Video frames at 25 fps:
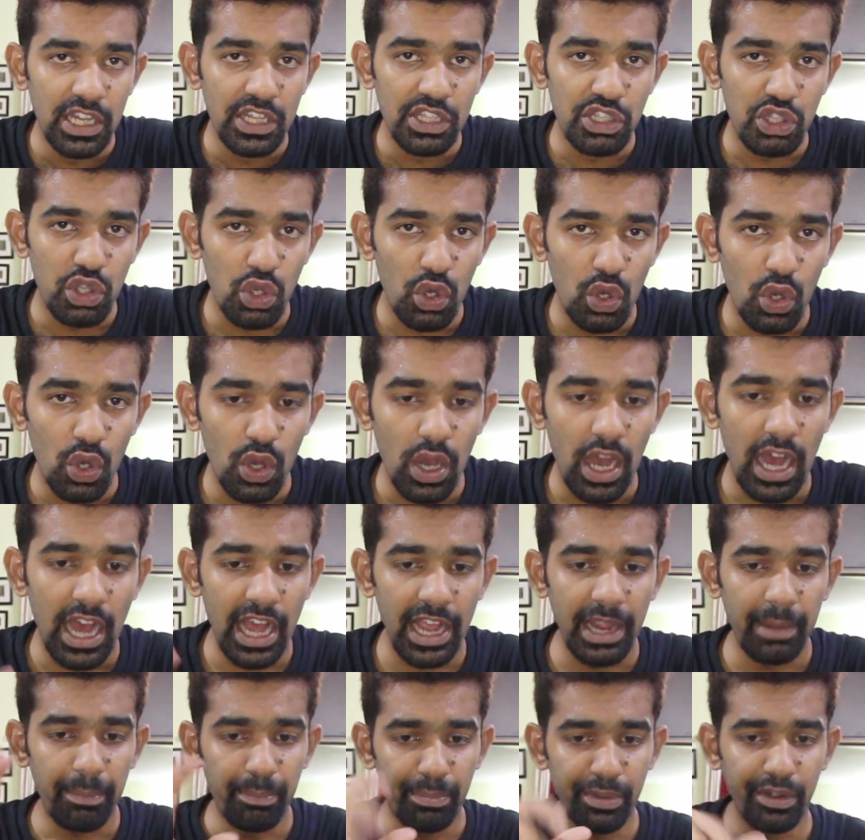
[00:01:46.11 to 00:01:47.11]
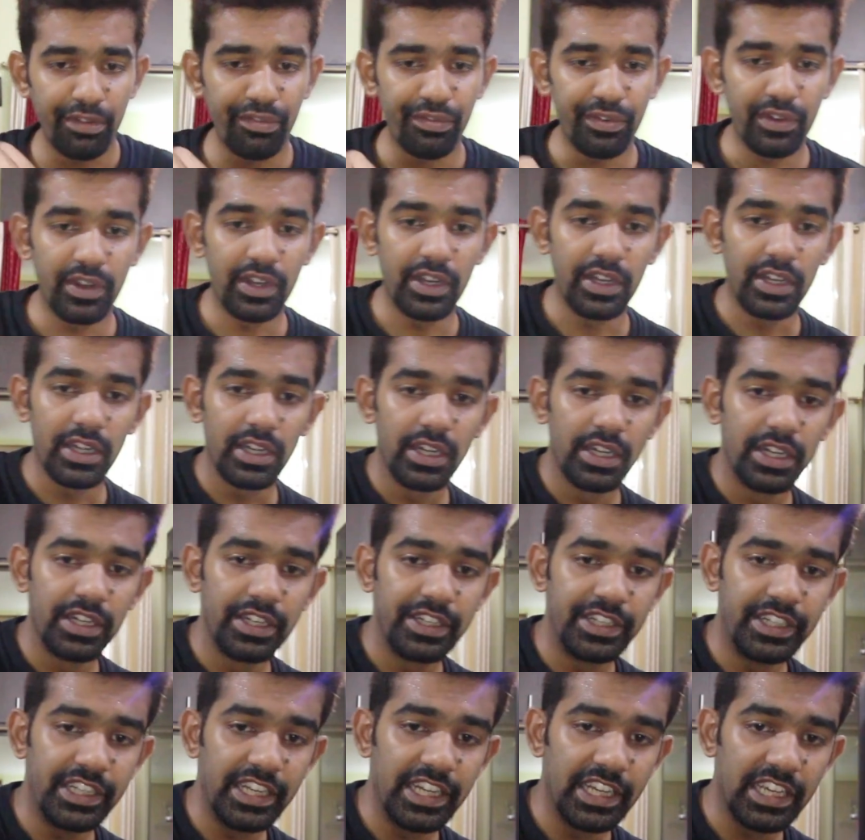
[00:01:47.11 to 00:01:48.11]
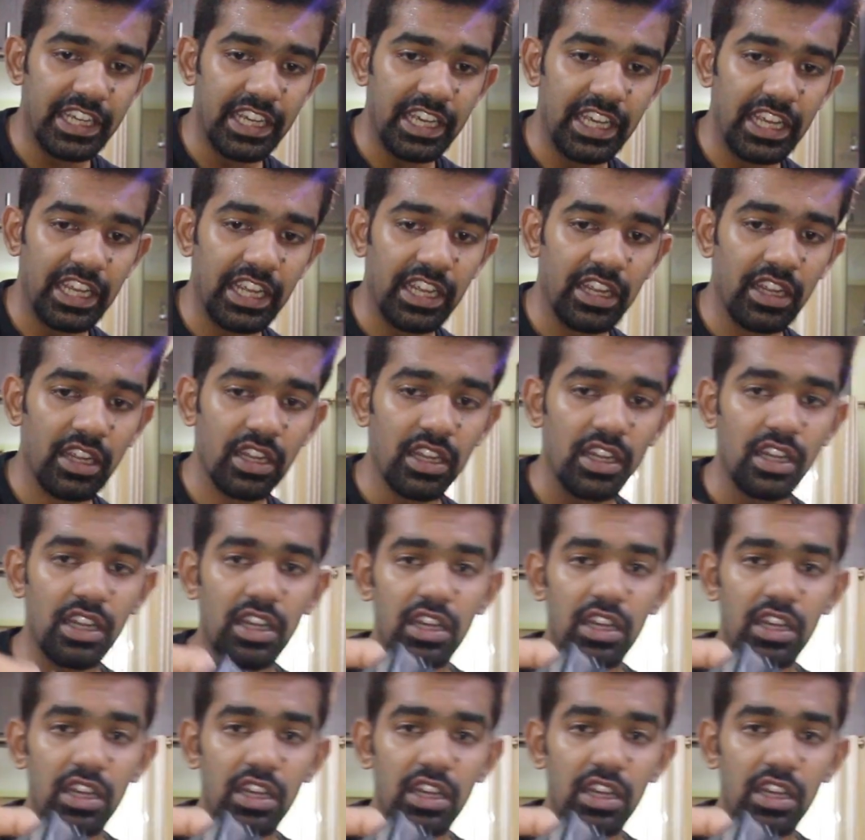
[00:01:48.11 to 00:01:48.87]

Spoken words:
So I prefer taking